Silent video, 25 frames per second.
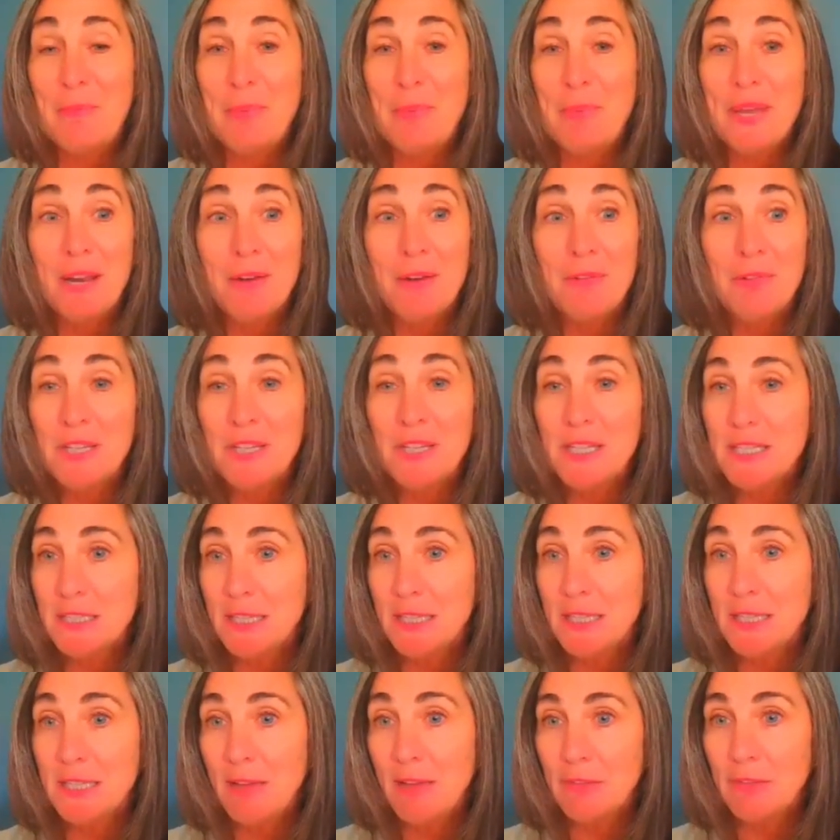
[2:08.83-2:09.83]
But I really
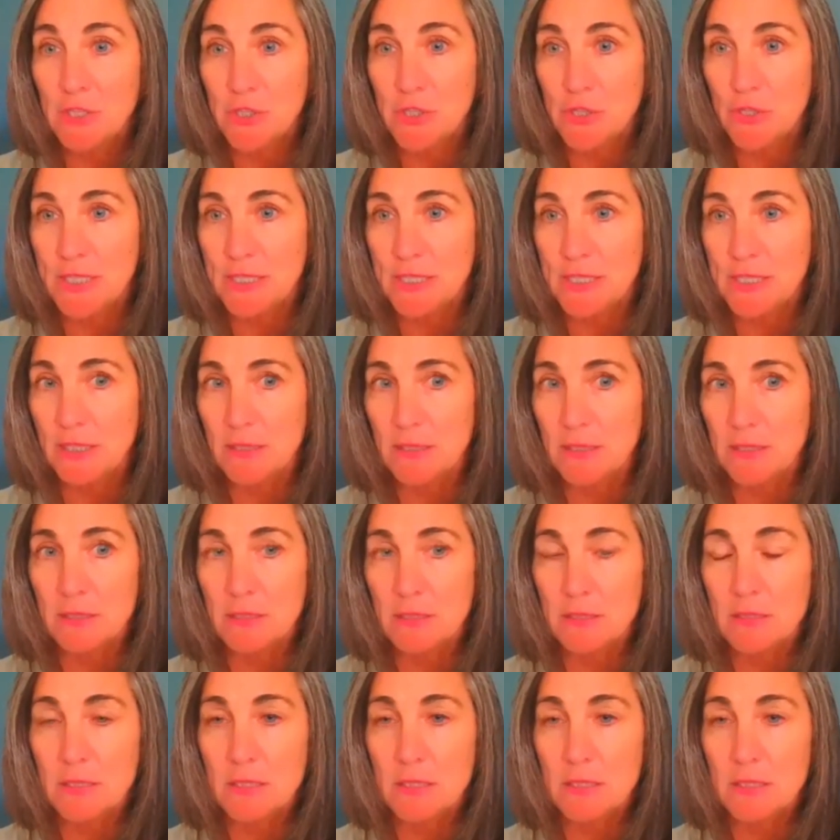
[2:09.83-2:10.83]
didn't have a lot of
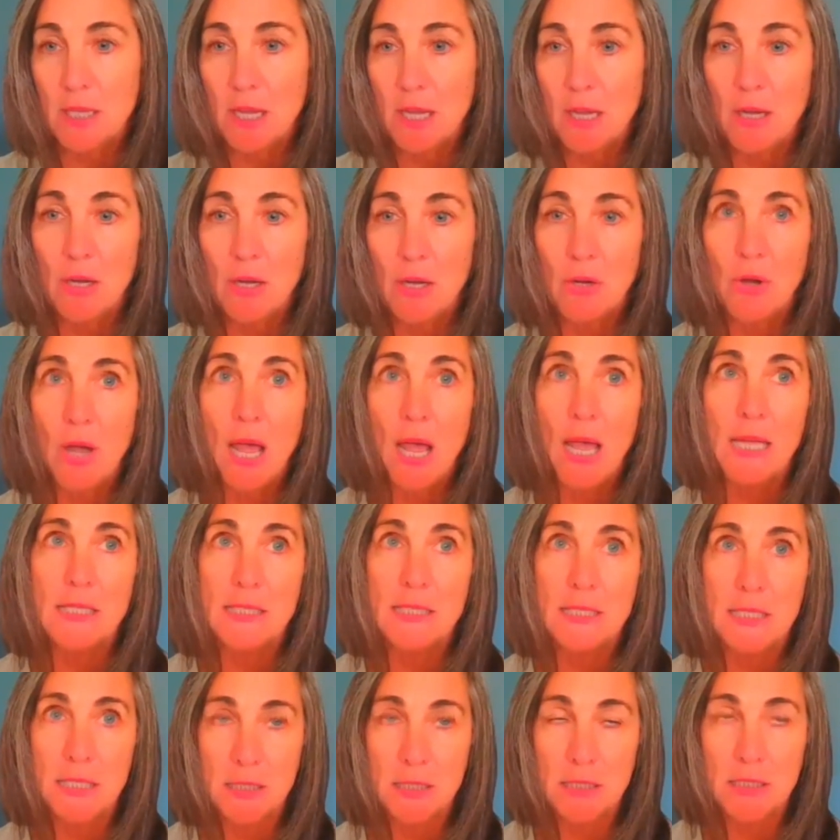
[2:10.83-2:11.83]
choices. So I
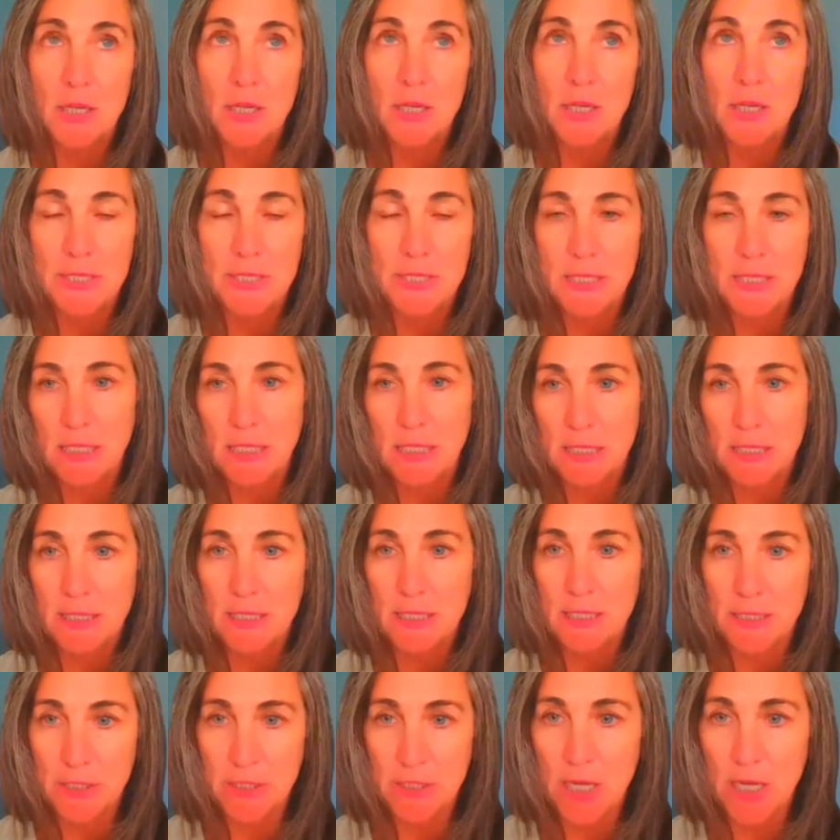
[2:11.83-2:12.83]
did go see
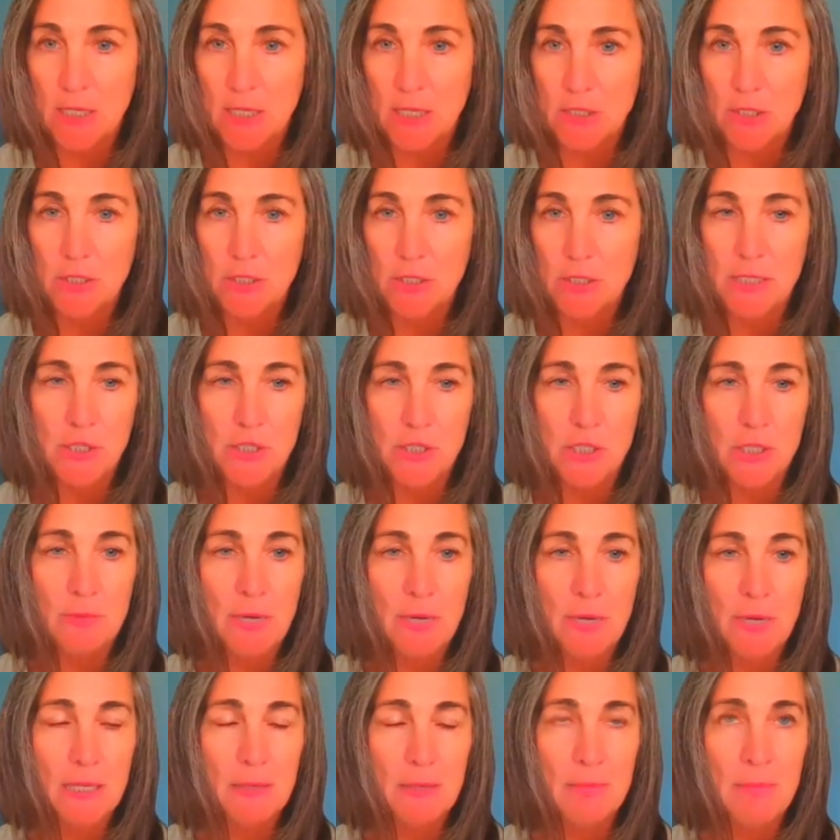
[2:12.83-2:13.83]
this doctor that she
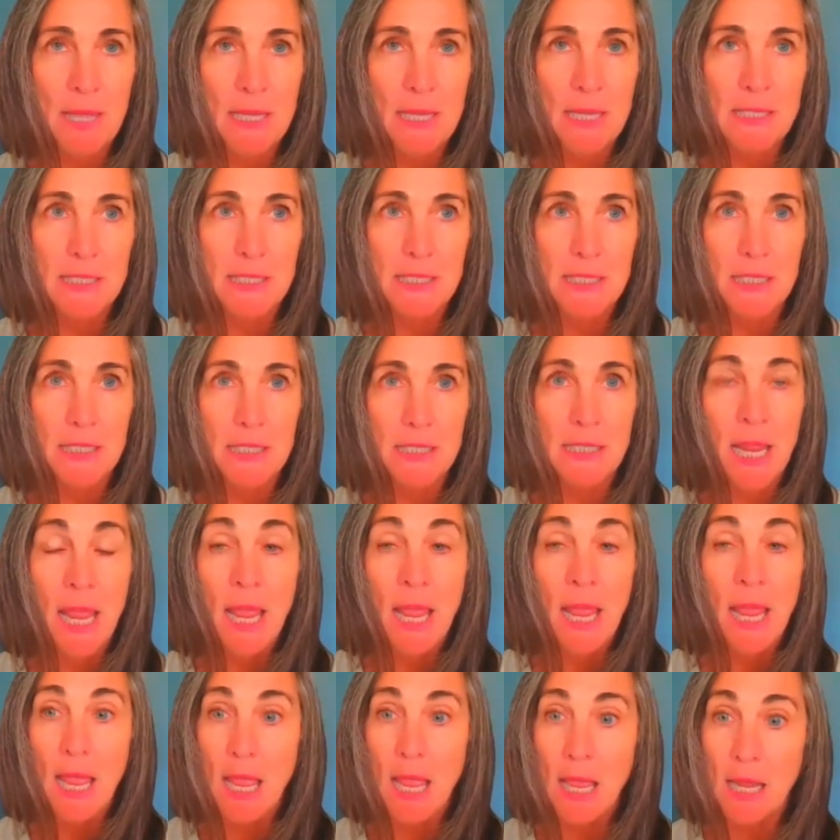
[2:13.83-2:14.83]
recommended,
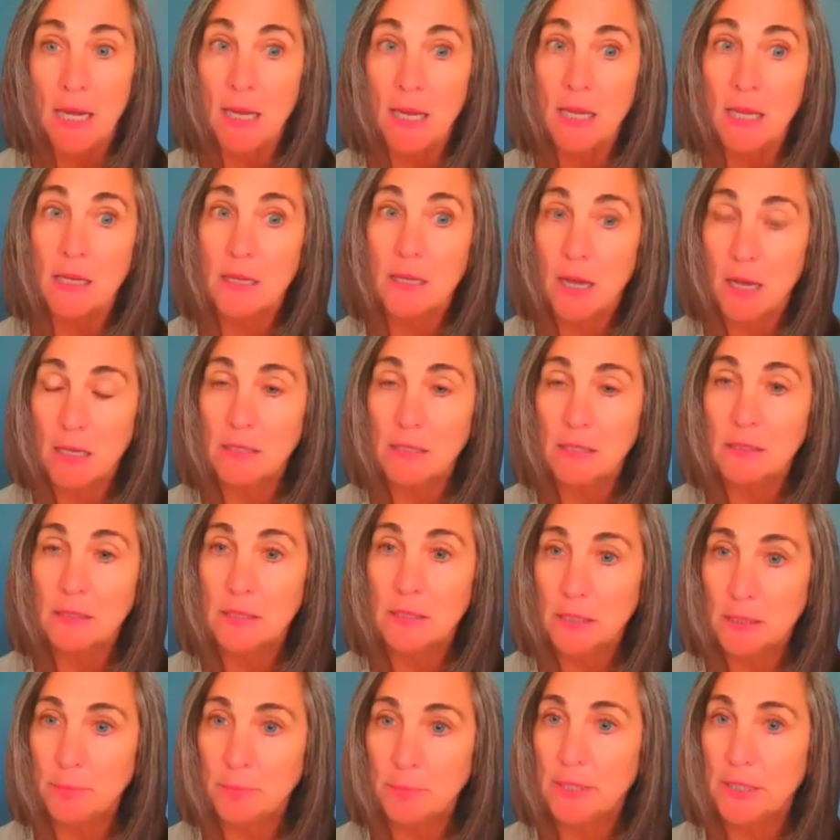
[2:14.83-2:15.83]
and I got a
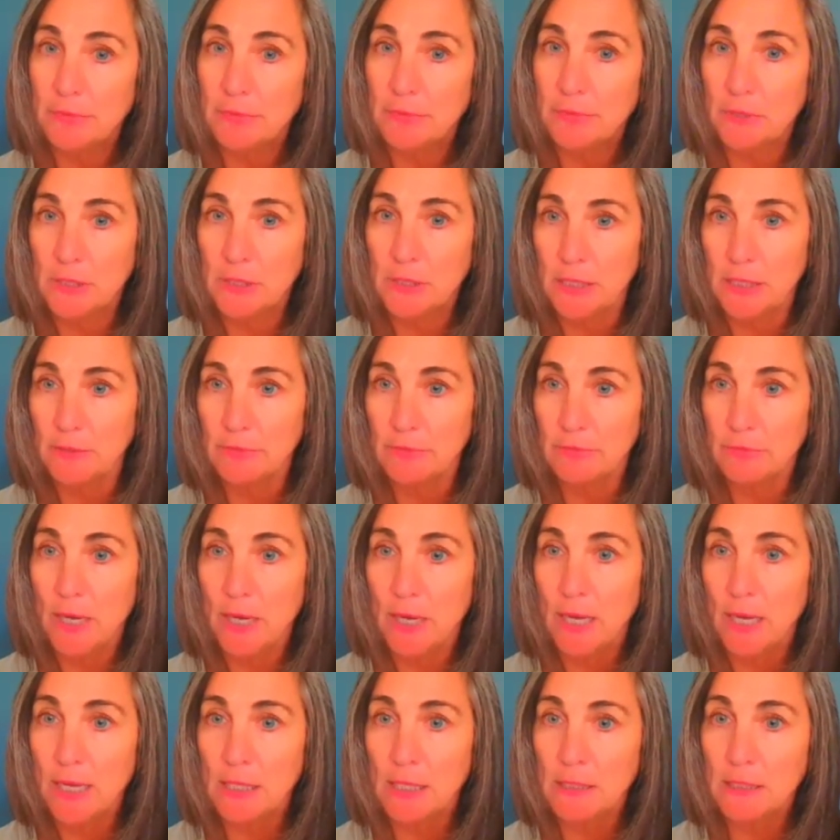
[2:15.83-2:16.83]
little bit of relief,
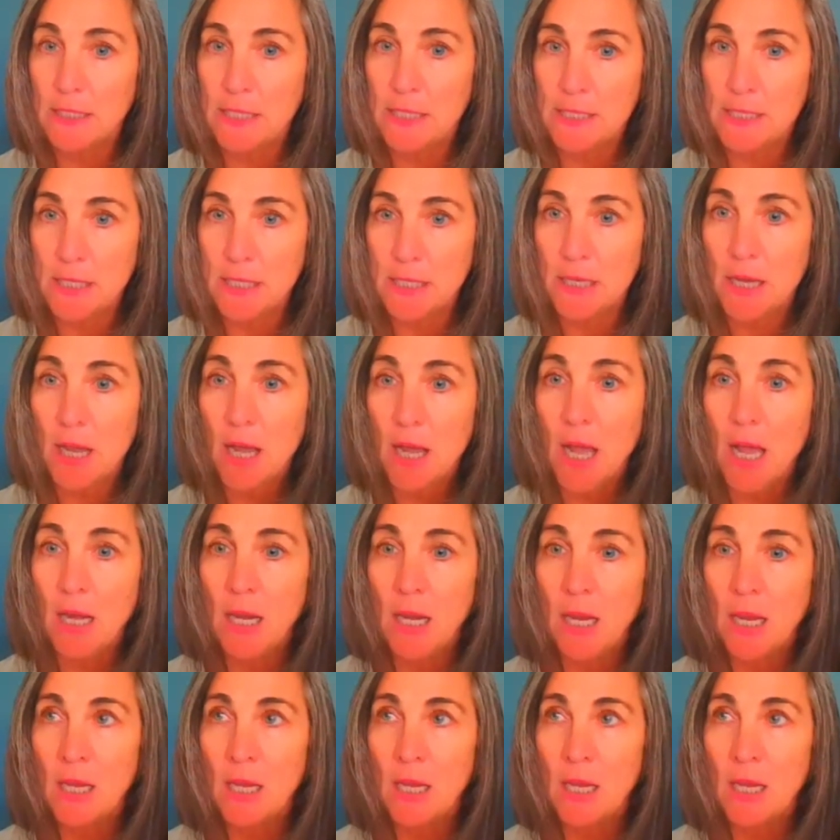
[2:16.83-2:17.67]
right? At least I got